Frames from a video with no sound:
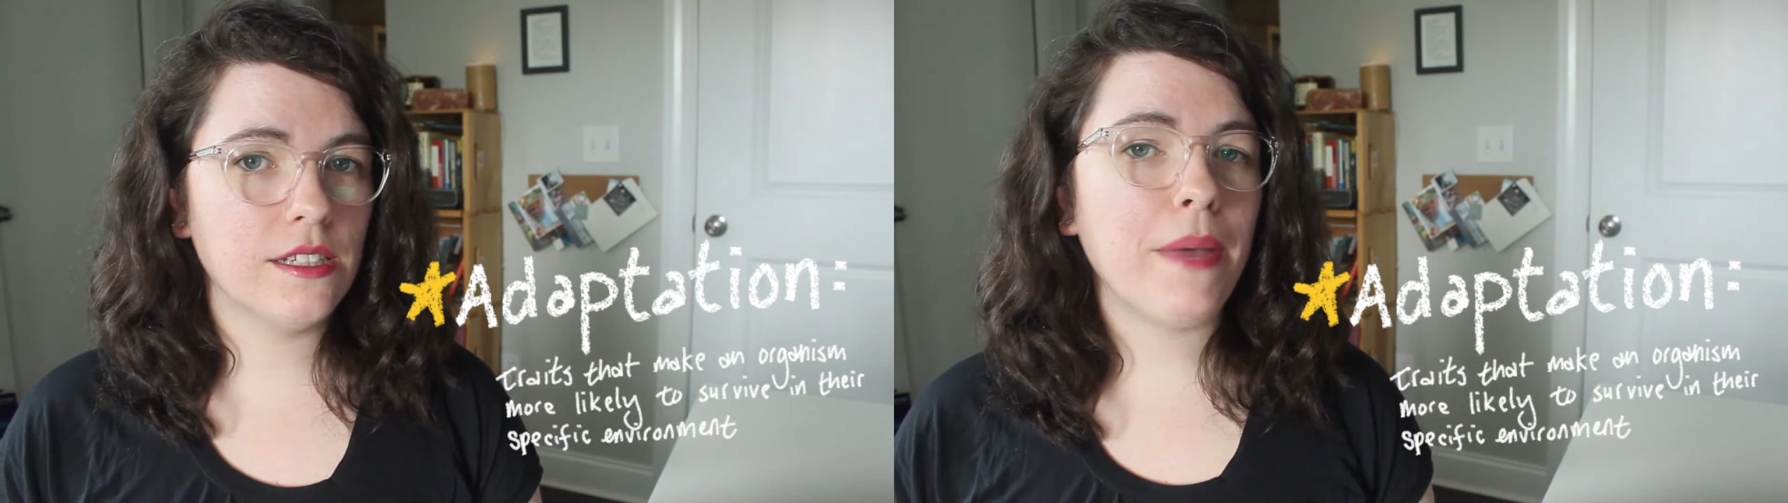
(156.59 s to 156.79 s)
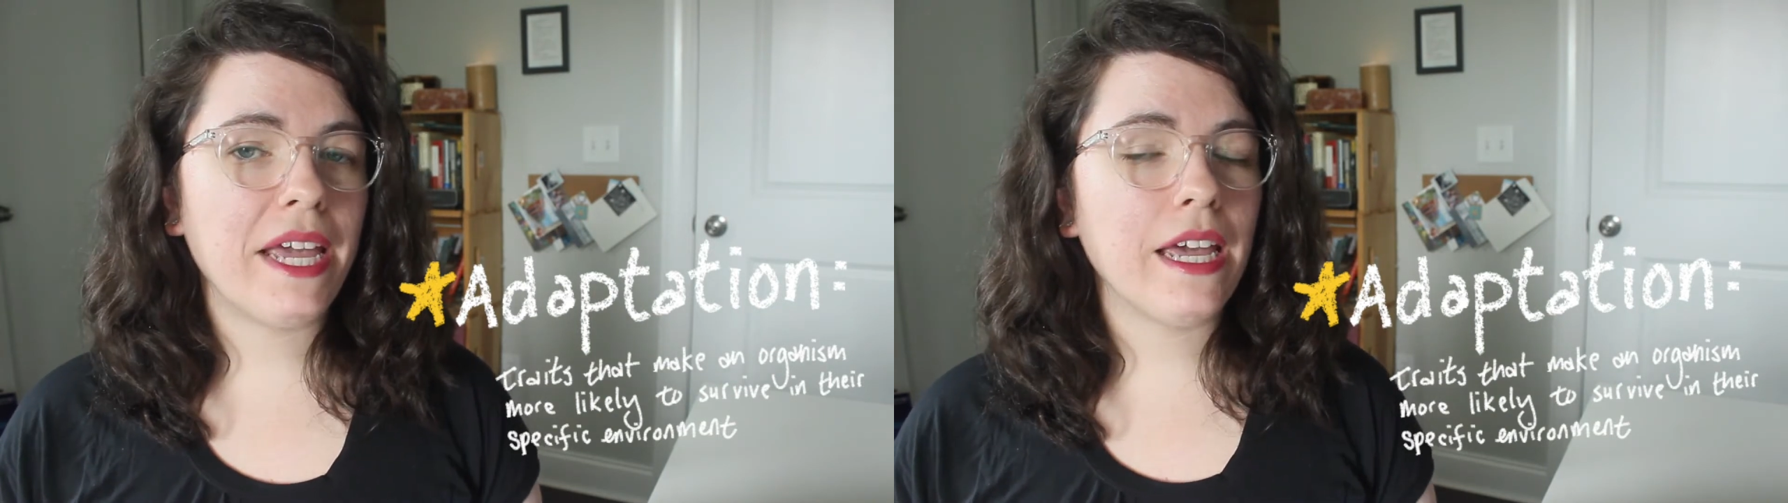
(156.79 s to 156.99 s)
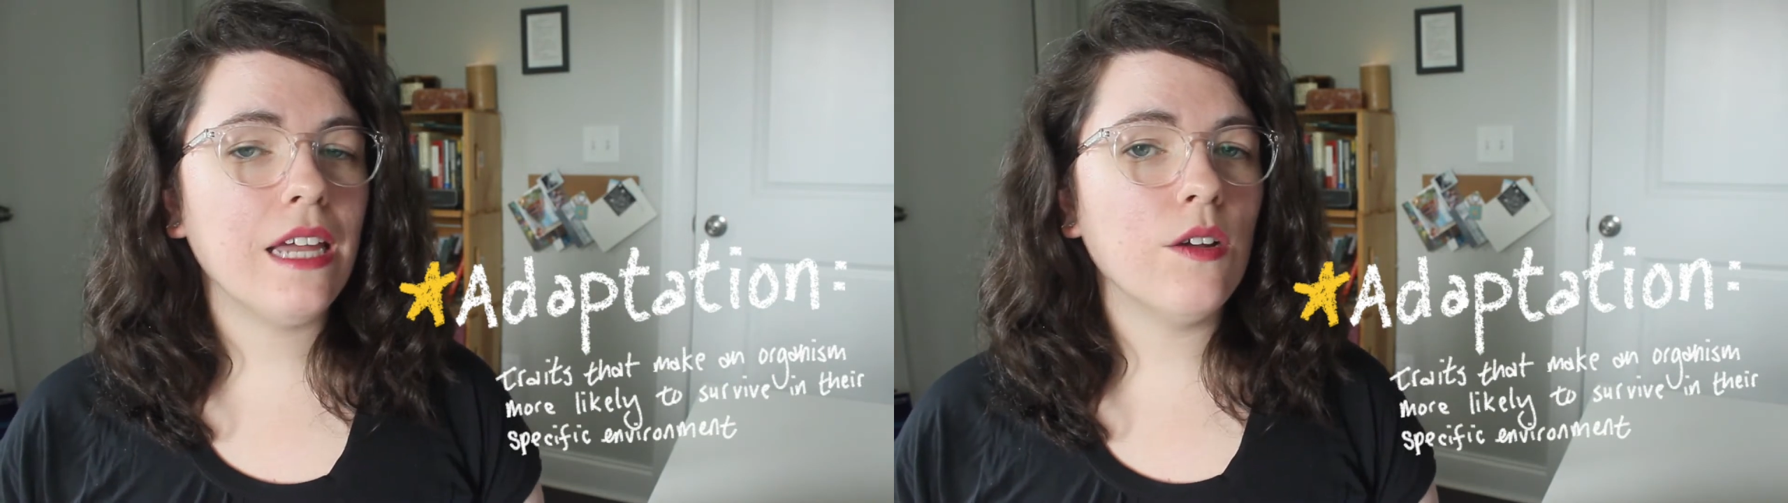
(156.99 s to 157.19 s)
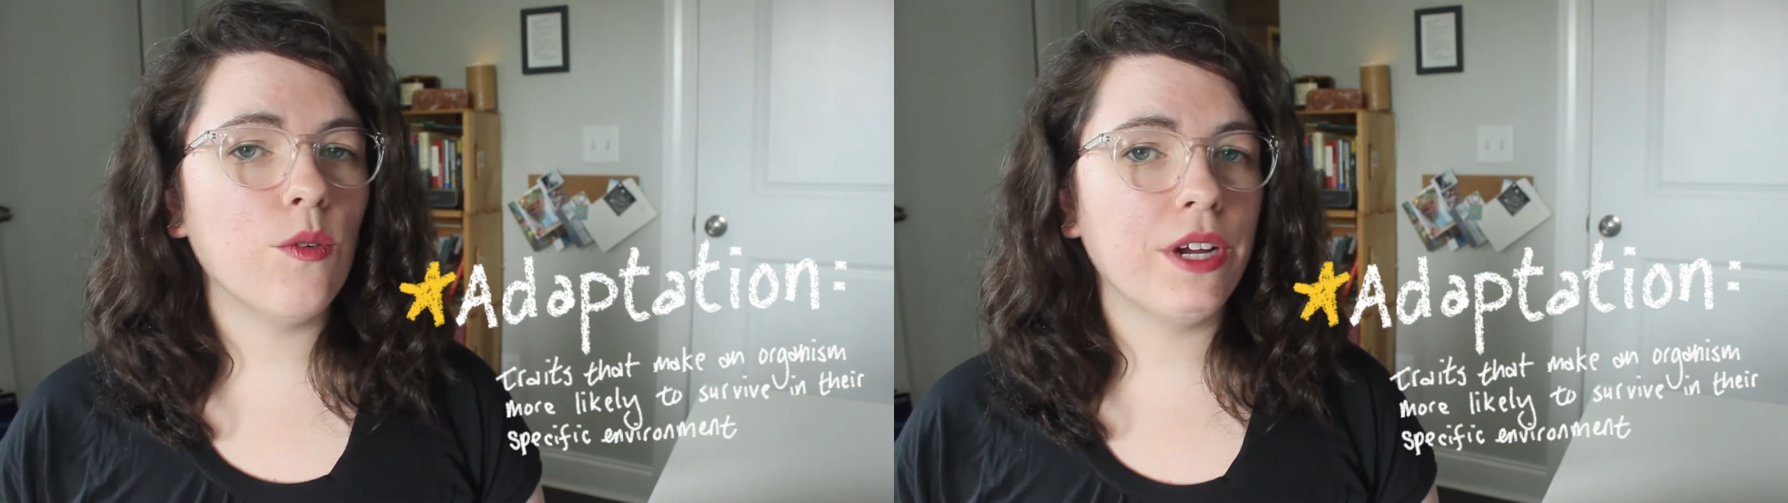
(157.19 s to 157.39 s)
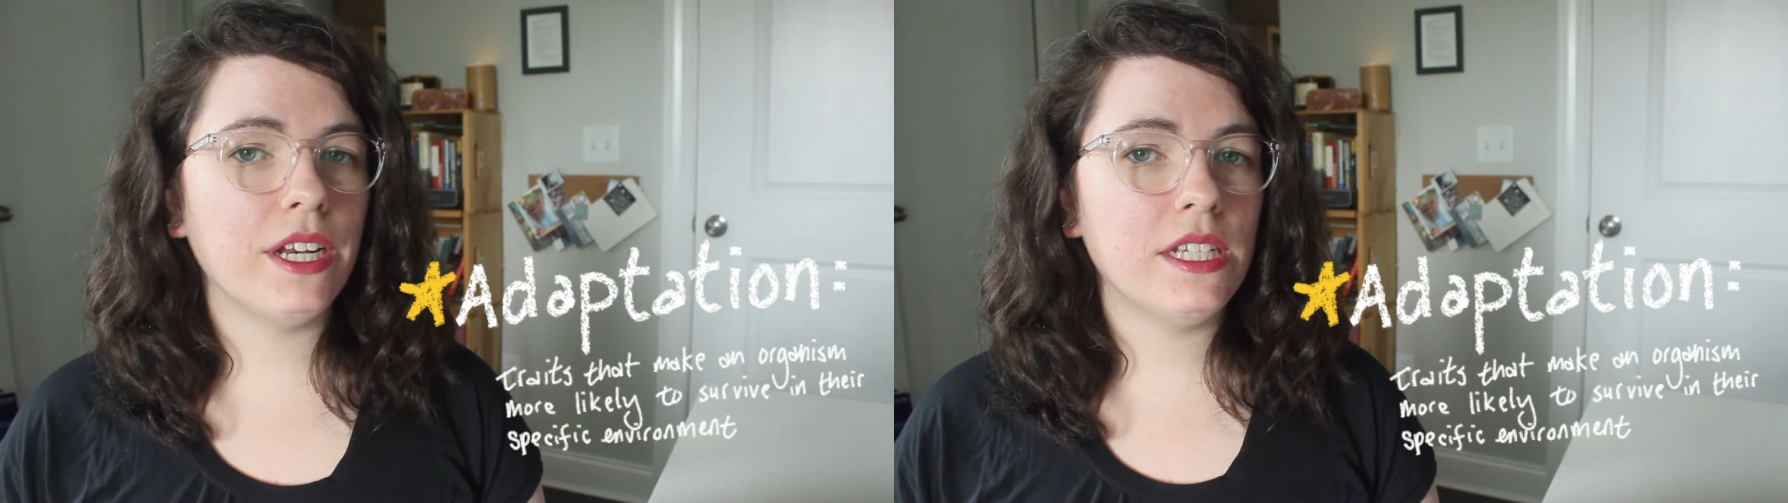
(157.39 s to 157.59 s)
make an
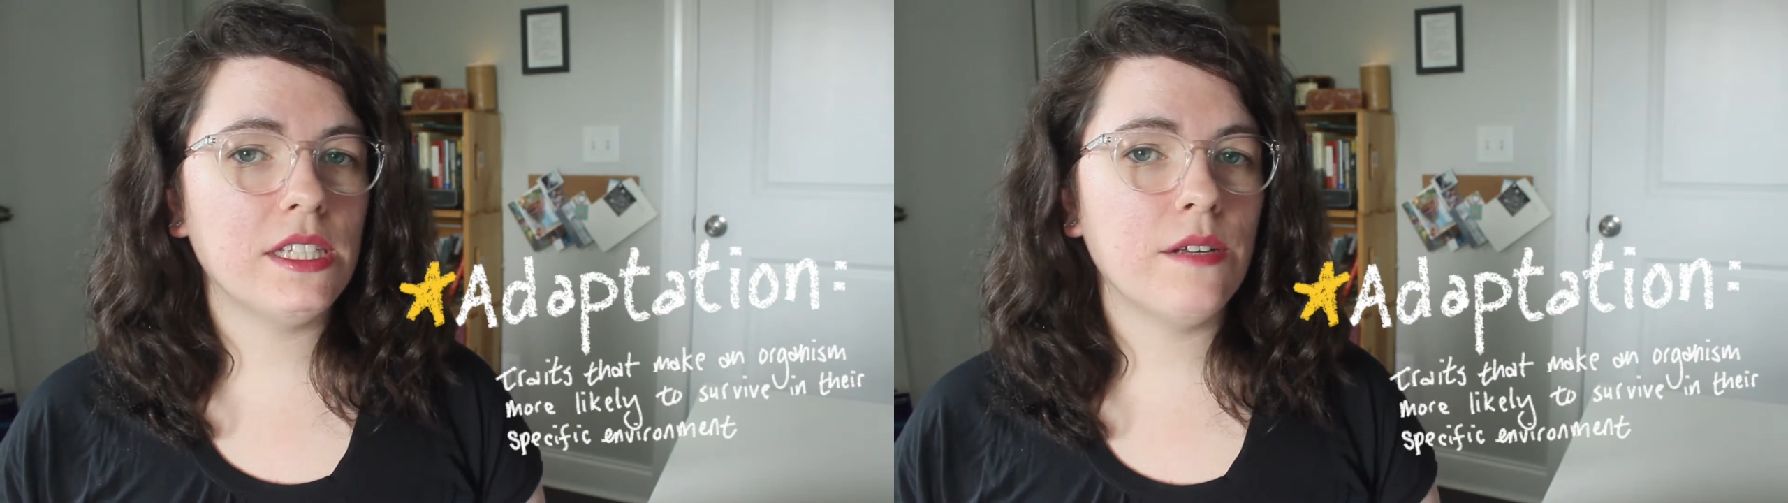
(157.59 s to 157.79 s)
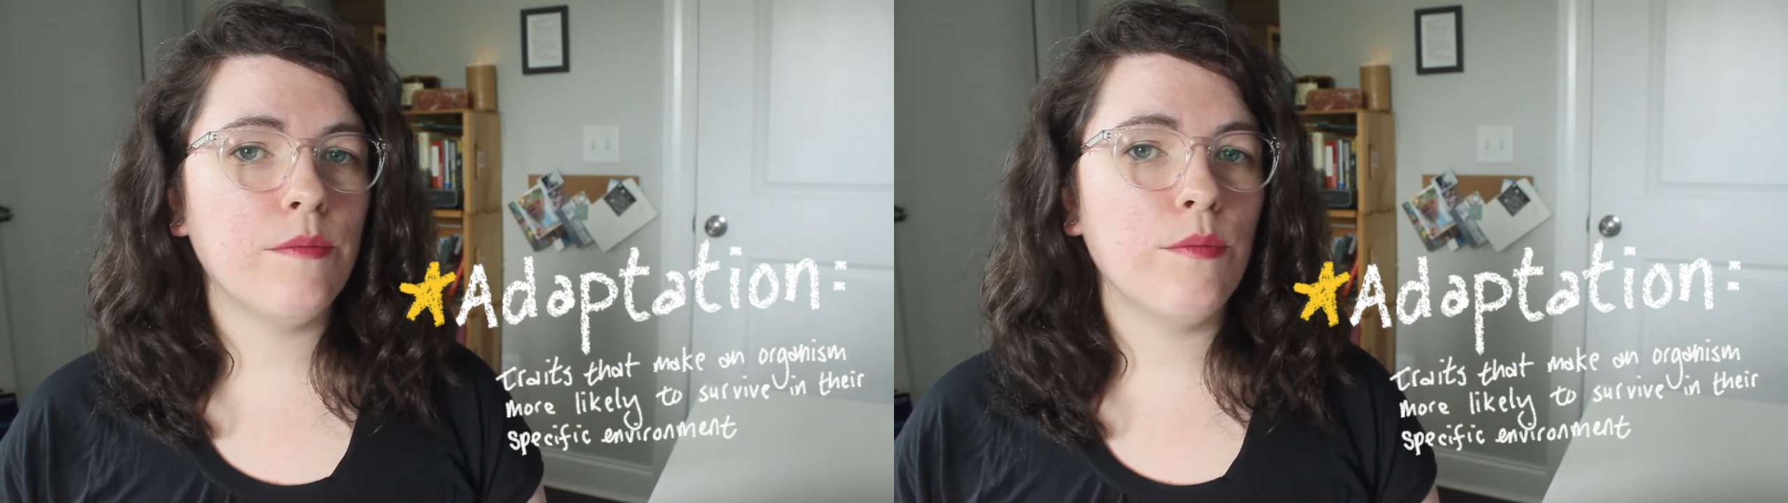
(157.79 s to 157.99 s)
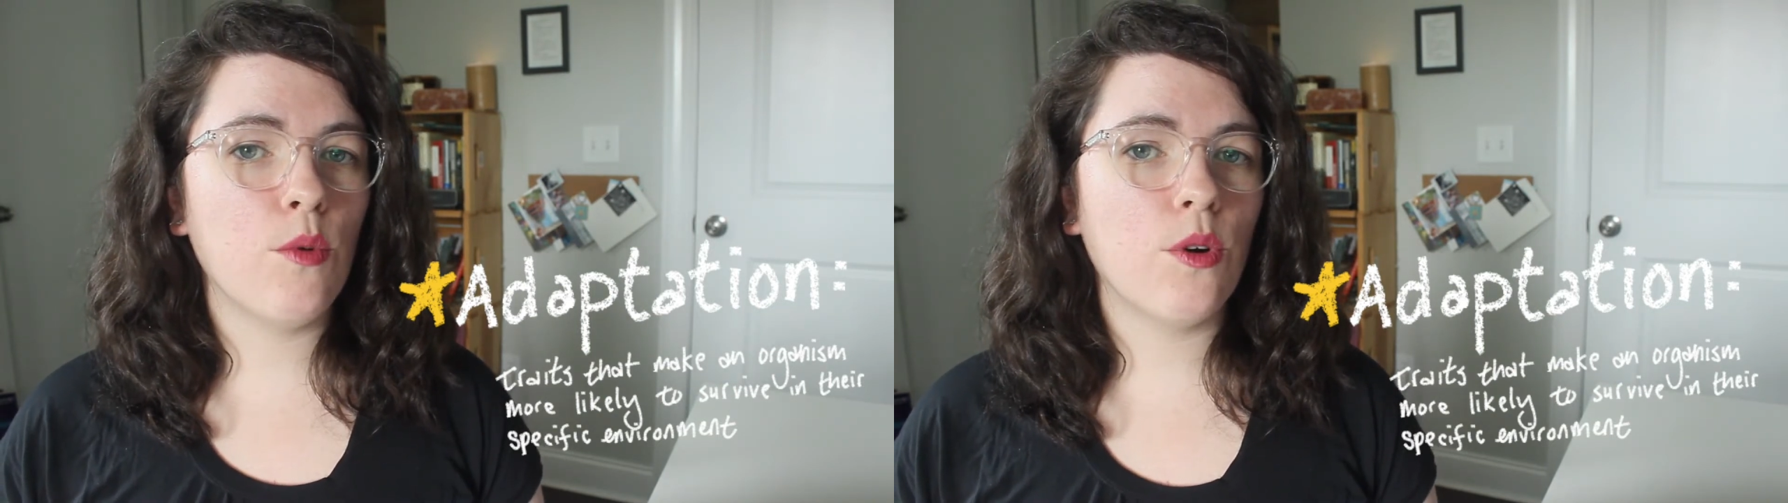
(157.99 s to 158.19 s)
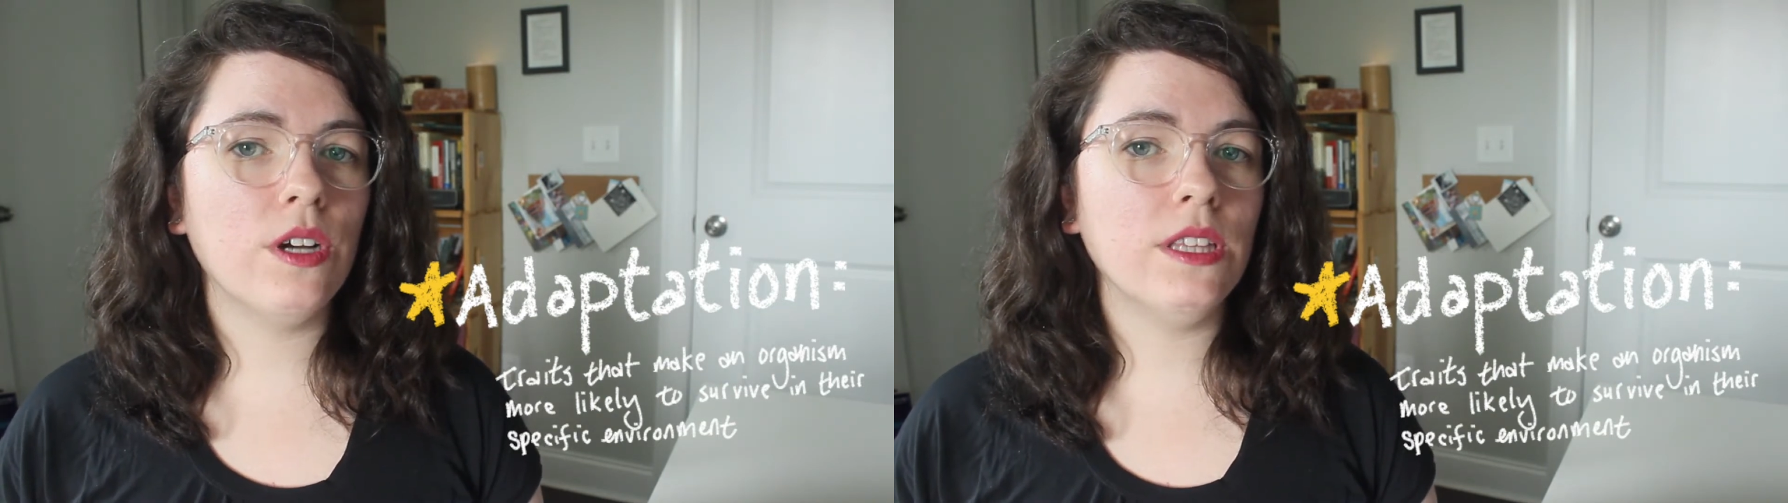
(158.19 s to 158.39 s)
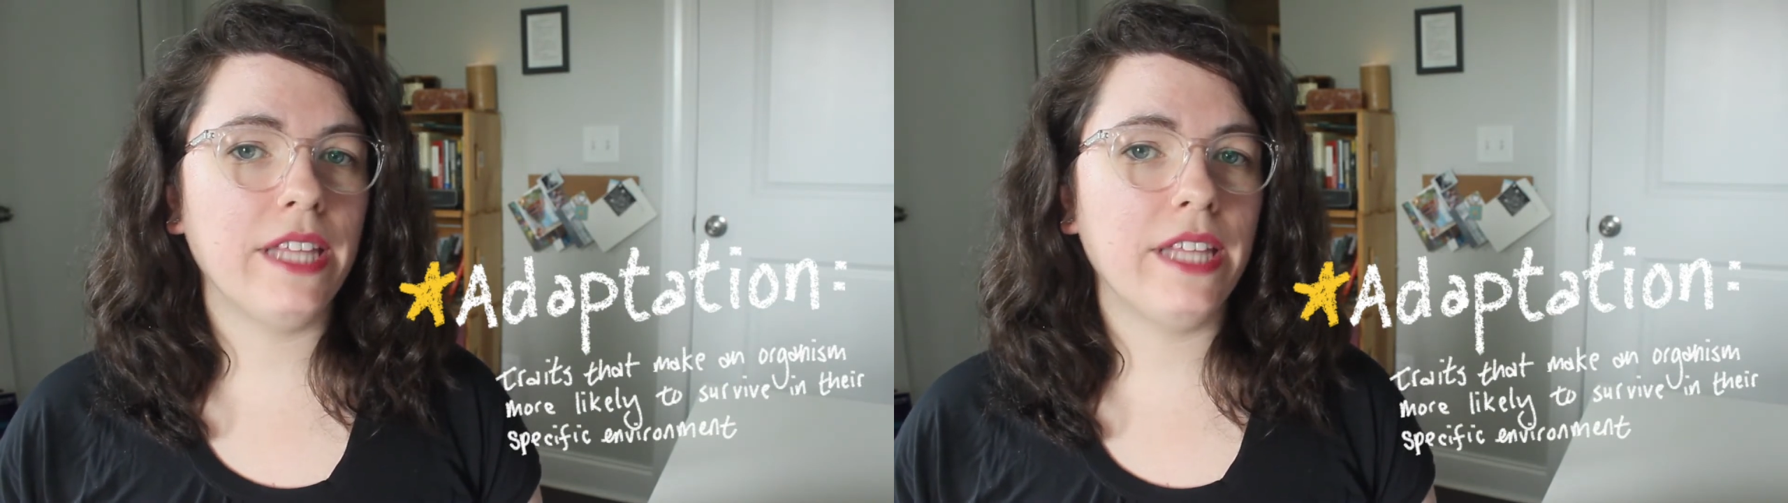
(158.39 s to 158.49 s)
organism more